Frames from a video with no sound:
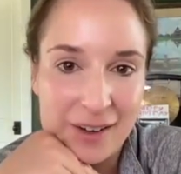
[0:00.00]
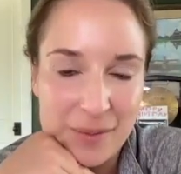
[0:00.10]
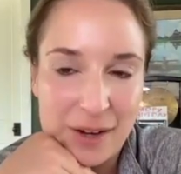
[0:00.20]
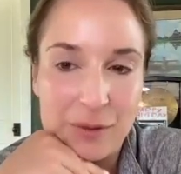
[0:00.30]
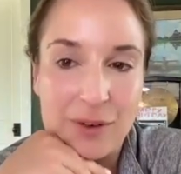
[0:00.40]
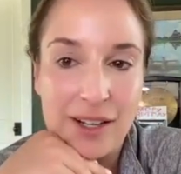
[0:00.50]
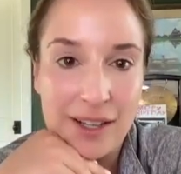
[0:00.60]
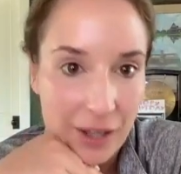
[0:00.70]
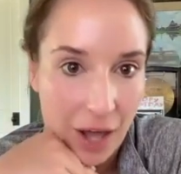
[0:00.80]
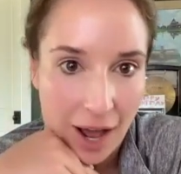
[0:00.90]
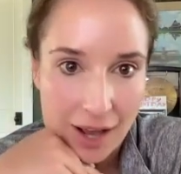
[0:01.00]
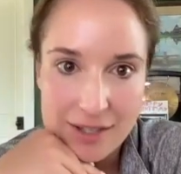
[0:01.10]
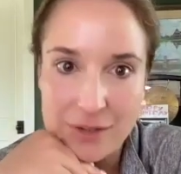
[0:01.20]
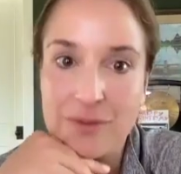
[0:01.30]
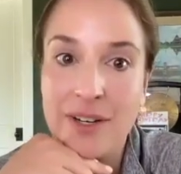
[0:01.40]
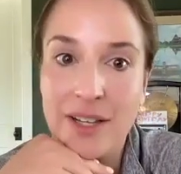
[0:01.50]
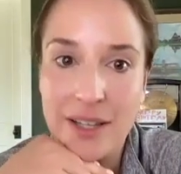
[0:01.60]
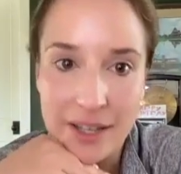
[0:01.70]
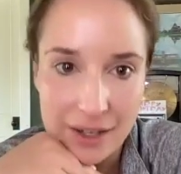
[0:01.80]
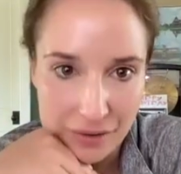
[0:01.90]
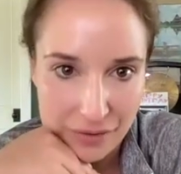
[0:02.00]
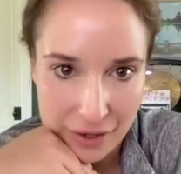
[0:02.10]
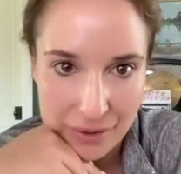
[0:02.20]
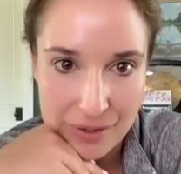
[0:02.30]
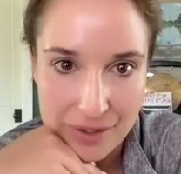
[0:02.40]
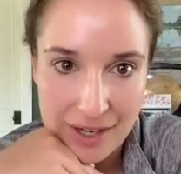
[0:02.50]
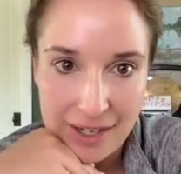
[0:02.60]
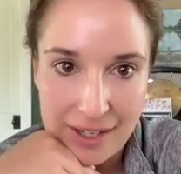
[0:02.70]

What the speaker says: being really lost, really confused,